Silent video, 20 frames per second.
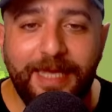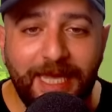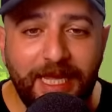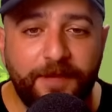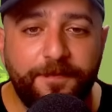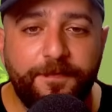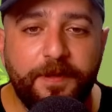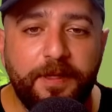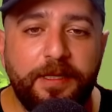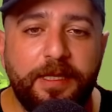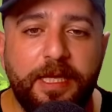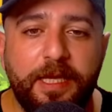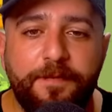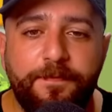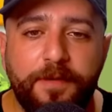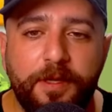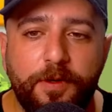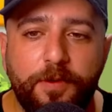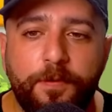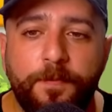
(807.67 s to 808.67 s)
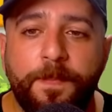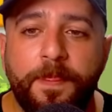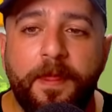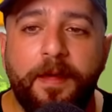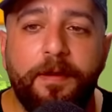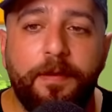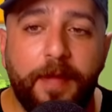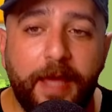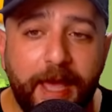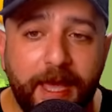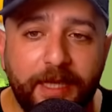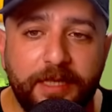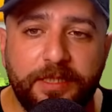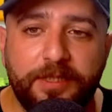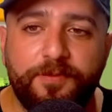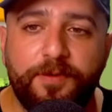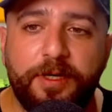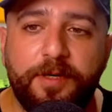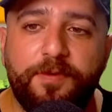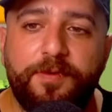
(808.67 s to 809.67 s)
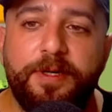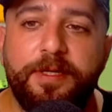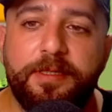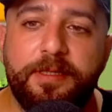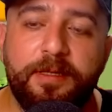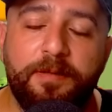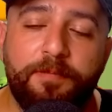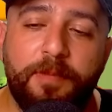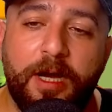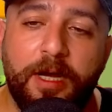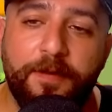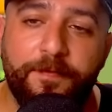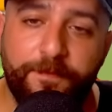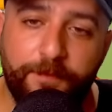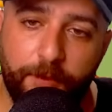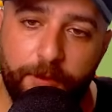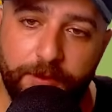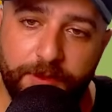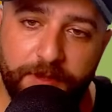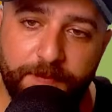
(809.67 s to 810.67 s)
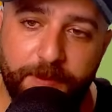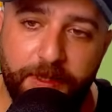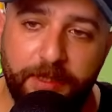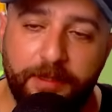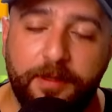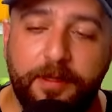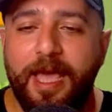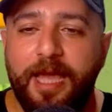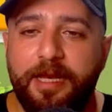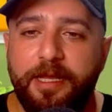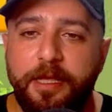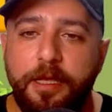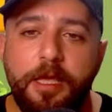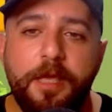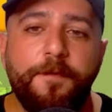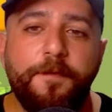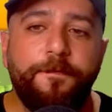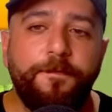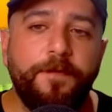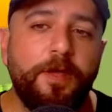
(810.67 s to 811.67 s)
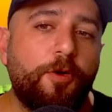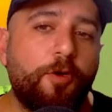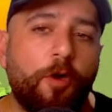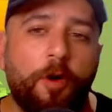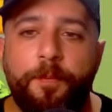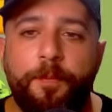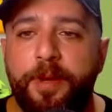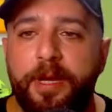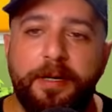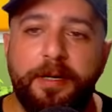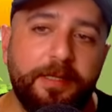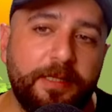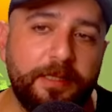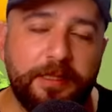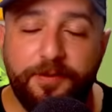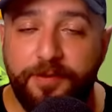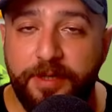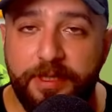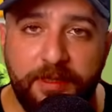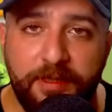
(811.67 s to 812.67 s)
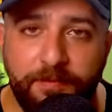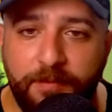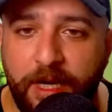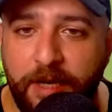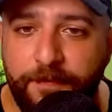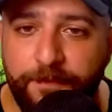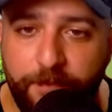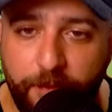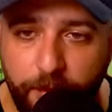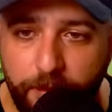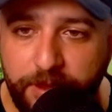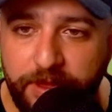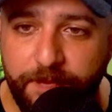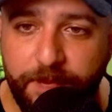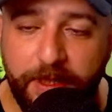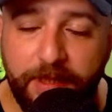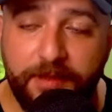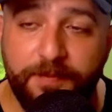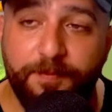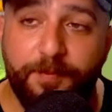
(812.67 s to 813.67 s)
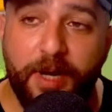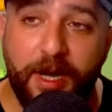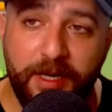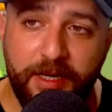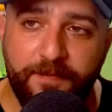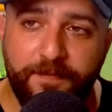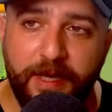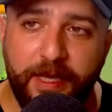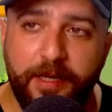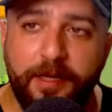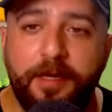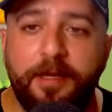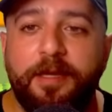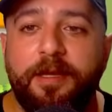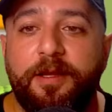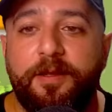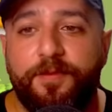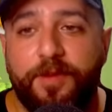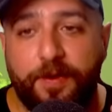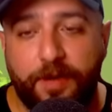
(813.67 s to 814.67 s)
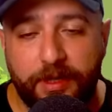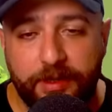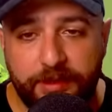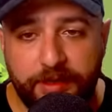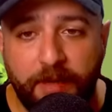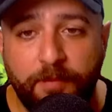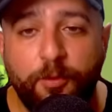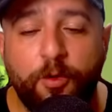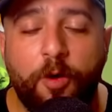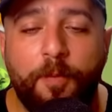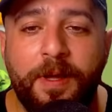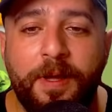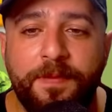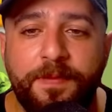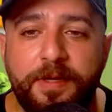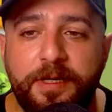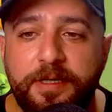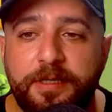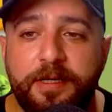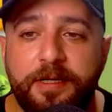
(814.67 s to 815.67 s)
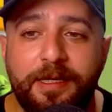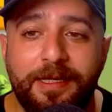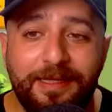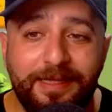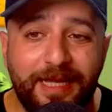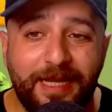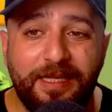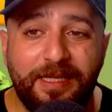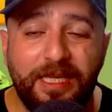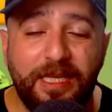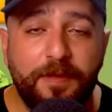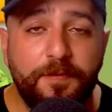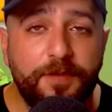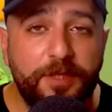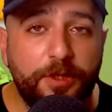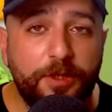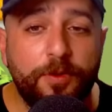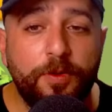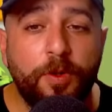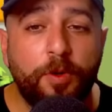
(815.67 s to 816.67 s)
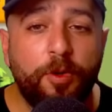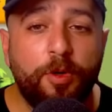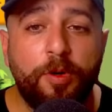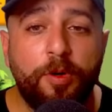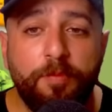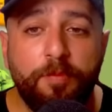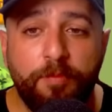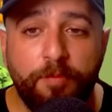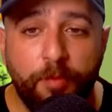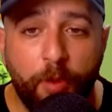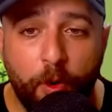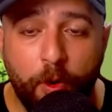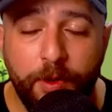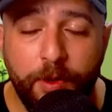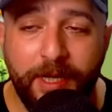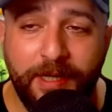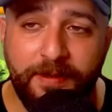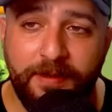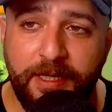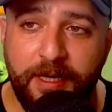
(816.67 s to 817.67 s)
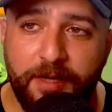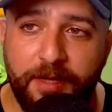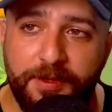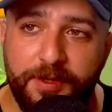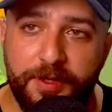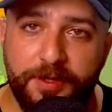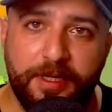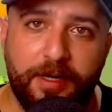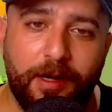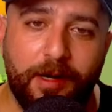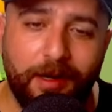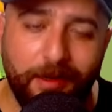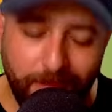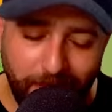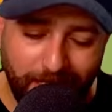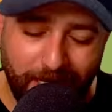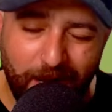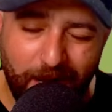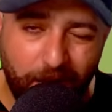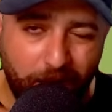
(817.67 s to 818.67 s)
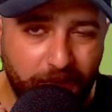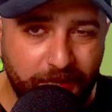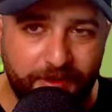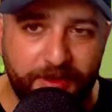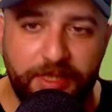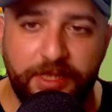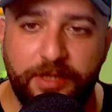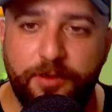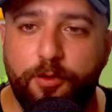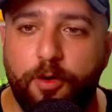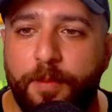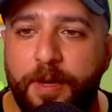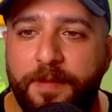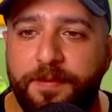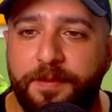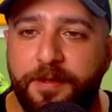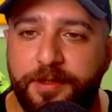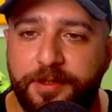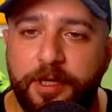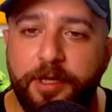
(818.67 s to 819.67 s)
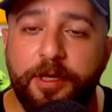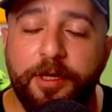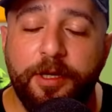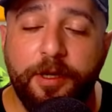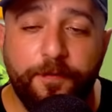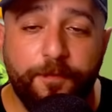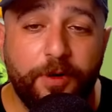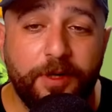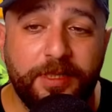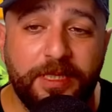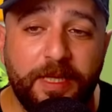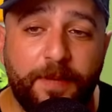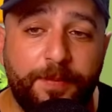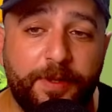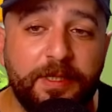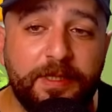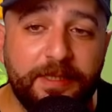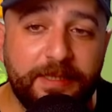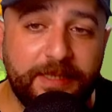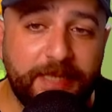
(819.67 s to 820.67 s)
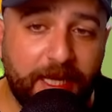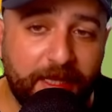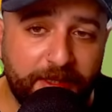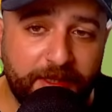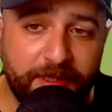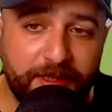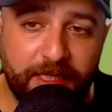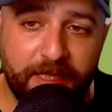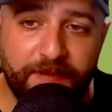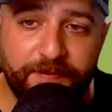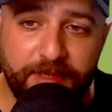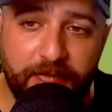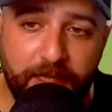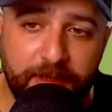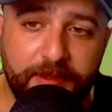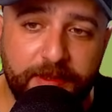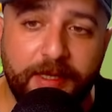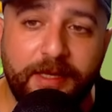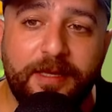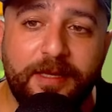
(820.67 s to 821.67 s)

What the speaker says: it will give you extra crystal mine work speed. And if we compare these crystal mine work speeds, by the way, there are some commanders that gives you more than the others. There are like higher tier commanders. For example, Saladin gives us